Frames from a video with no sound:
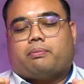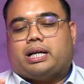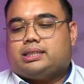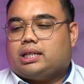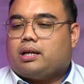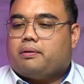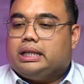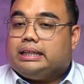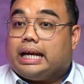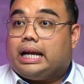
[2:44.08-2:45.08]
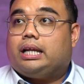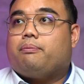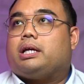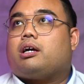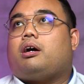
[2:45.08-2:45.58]
MYStartup indirectly
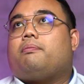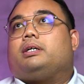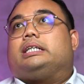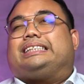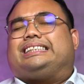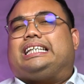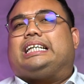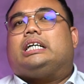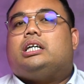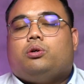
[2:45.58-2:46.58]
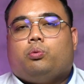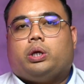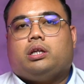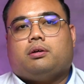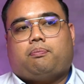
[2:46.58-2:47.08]
become a single window